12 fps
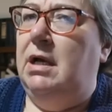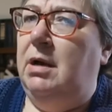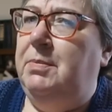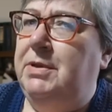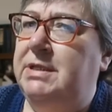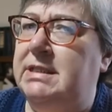
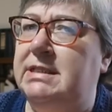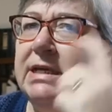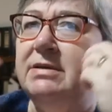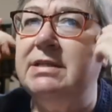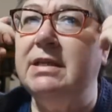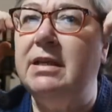I'll put the
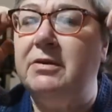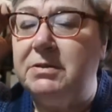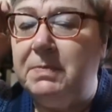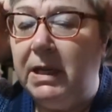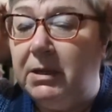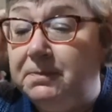details in the
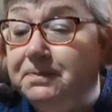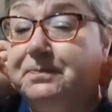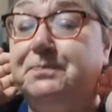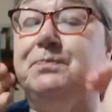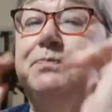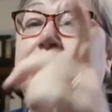notes below,
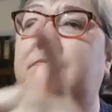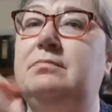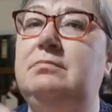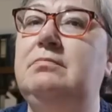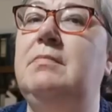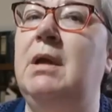
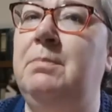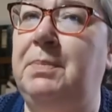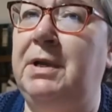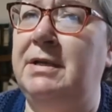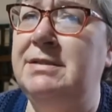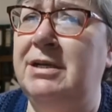
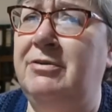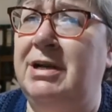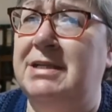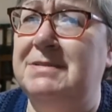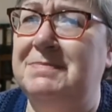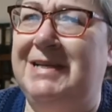but I
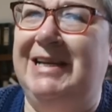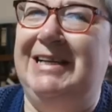digress.